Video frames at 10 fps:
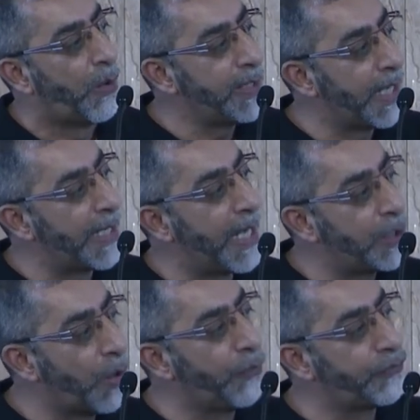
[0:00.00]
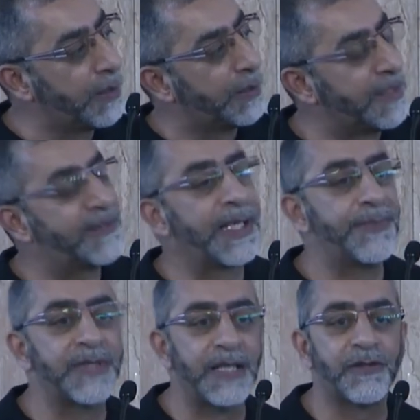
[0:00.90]
Only Allah knows the
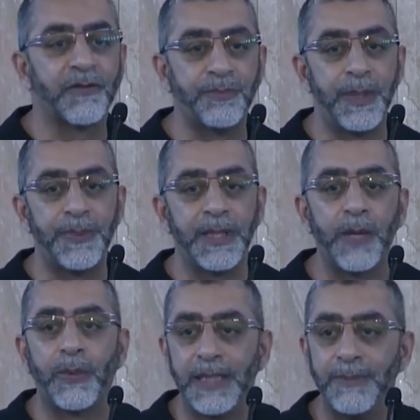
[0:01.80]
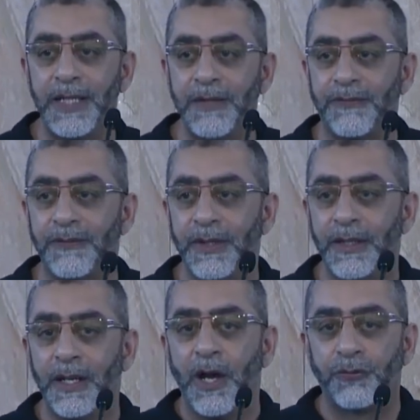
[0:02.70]
circumstances of people and what they believe.
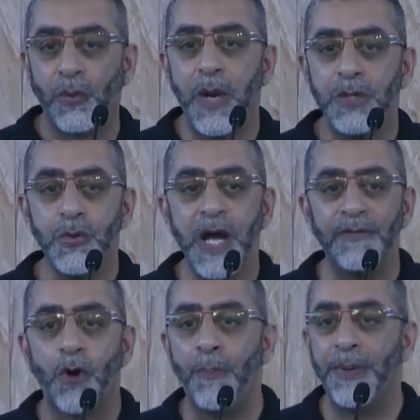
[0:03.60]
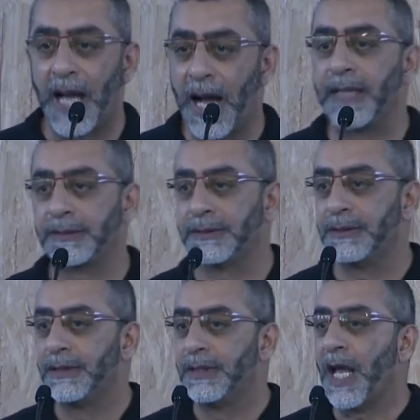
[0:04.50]
So when you have an open heart
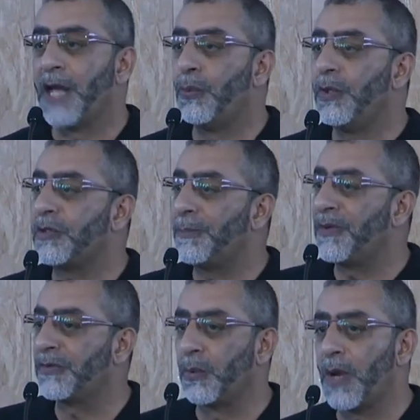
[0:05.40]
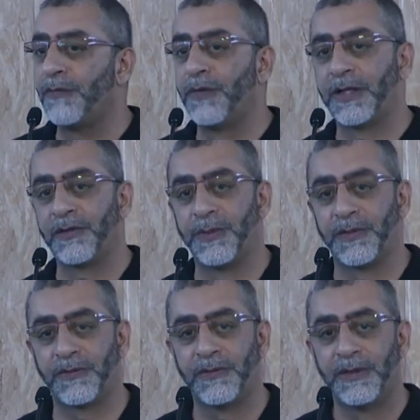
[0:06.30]
and you wish a person well for
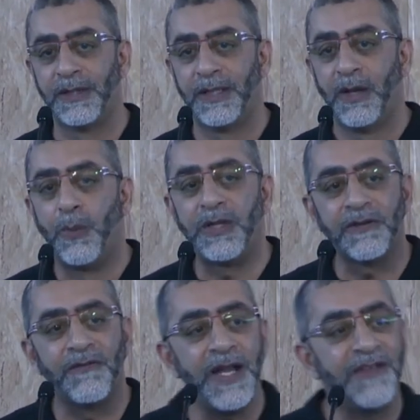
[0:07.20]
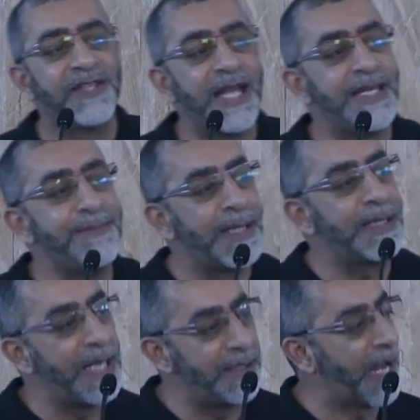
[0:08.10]
Christmas, which is a very
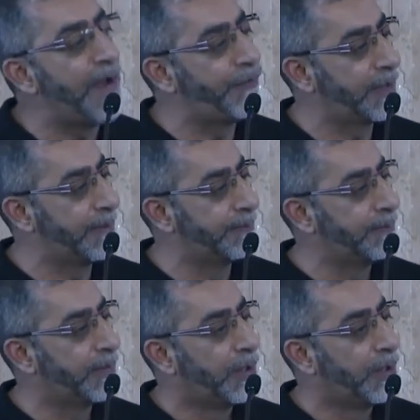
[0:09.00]
sentimental time for them,